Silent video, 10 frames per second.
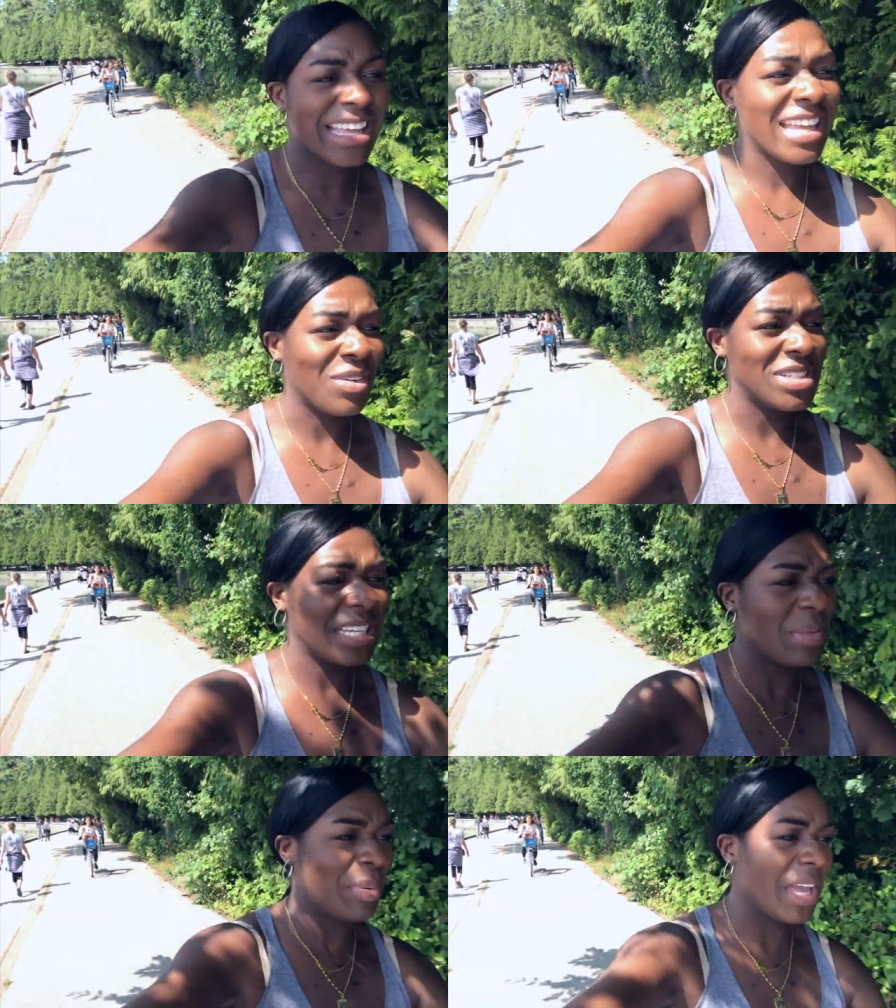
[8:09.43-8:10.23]
Can we see
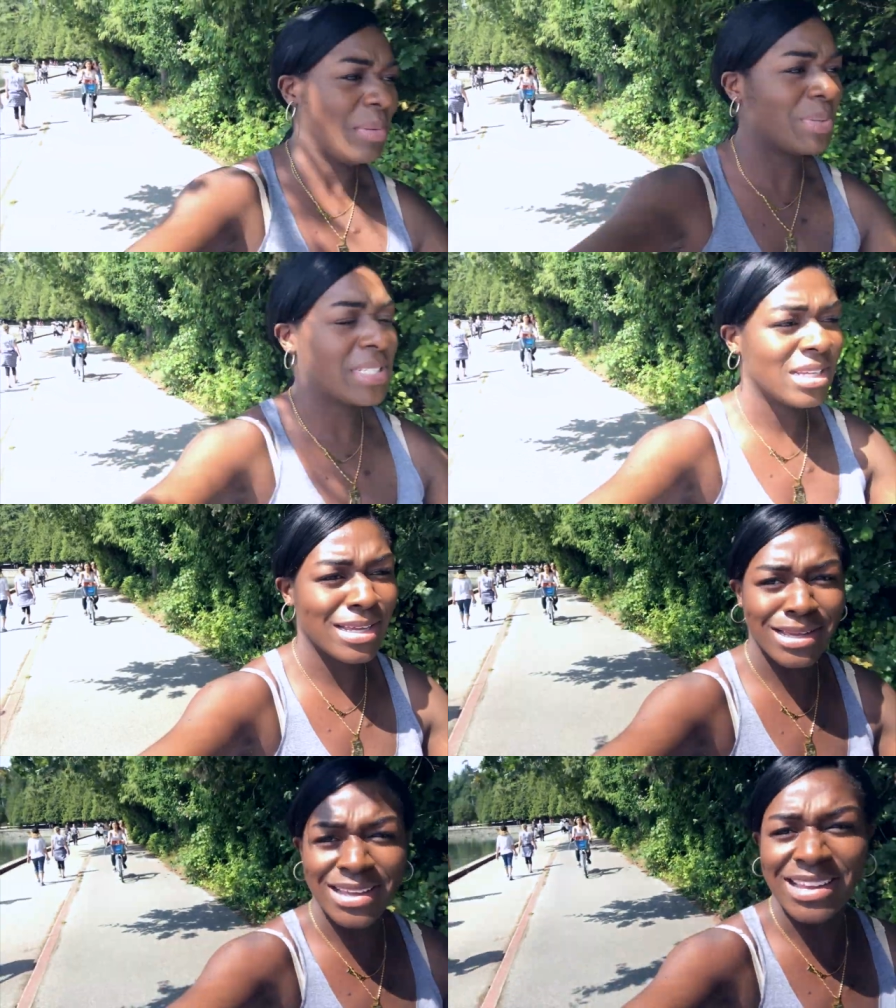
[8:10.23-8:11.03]
the peeps?
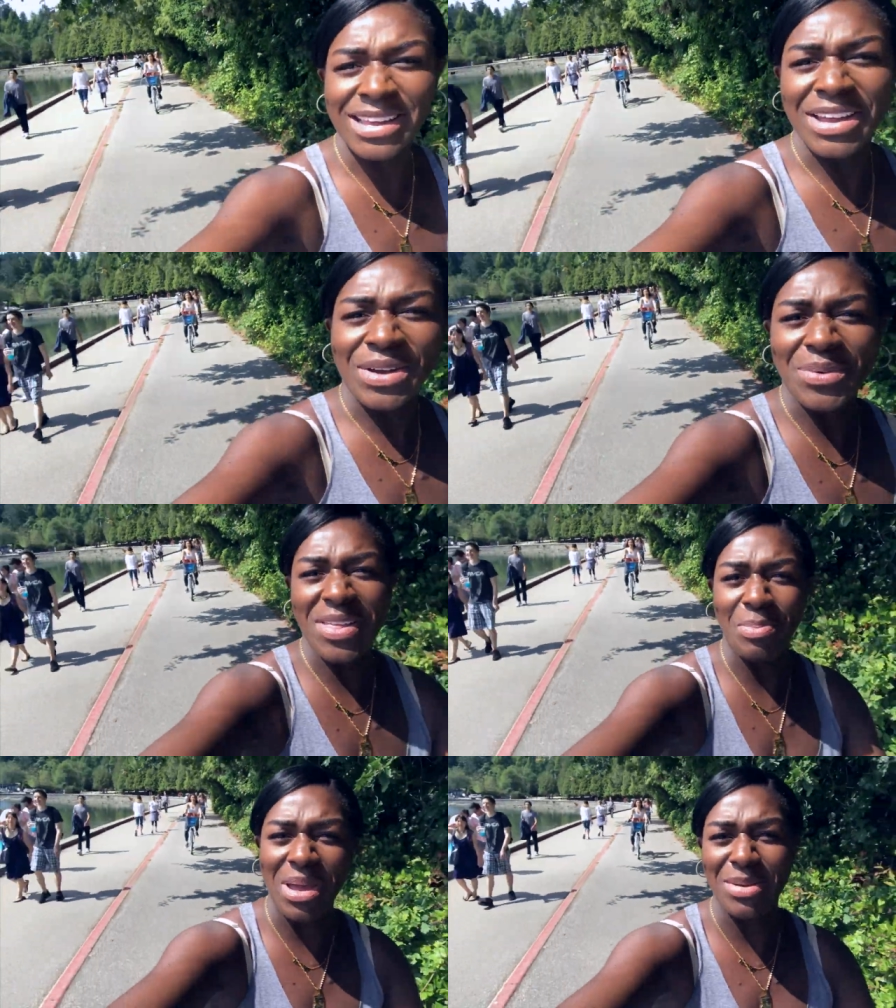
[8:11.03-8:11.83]
Where
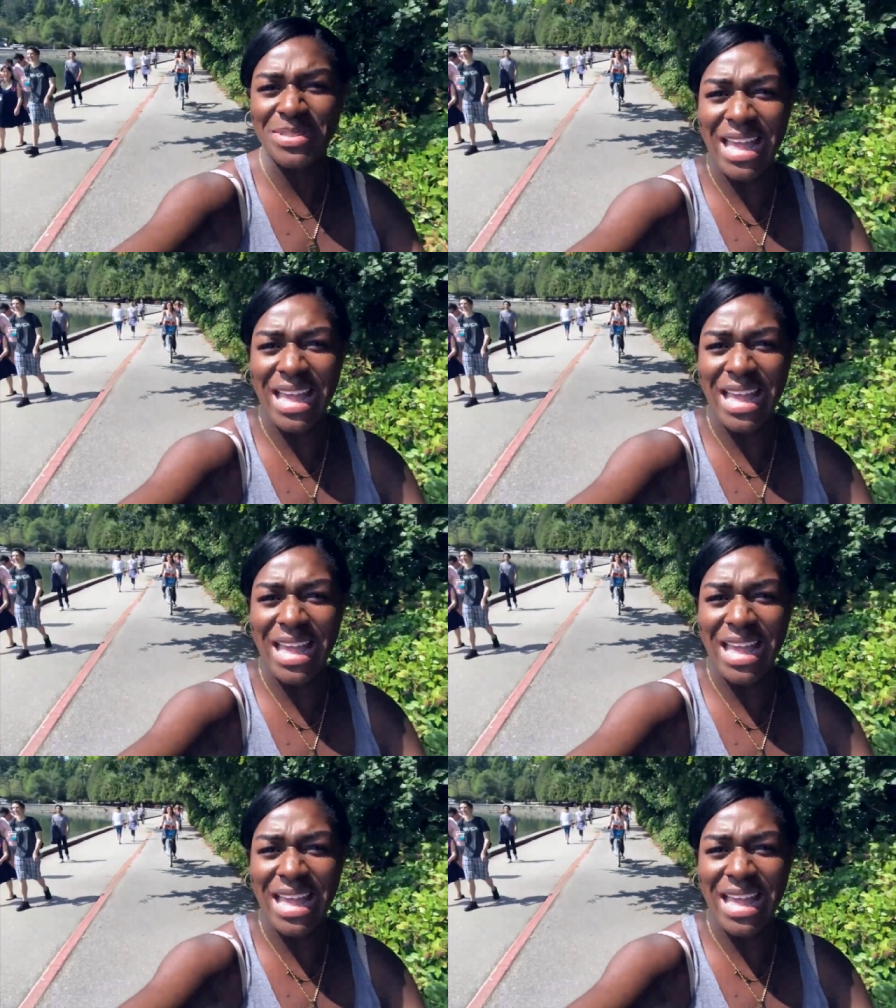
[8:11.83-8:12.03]
the peeps